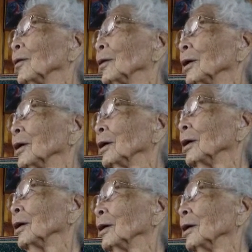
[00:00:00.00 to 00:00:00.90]

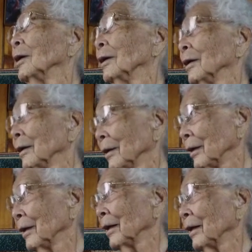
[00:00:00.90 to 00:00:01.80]
passing
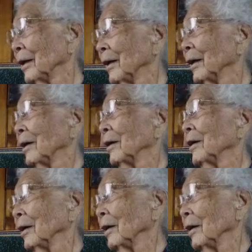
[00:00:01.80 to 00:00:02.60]
down stories through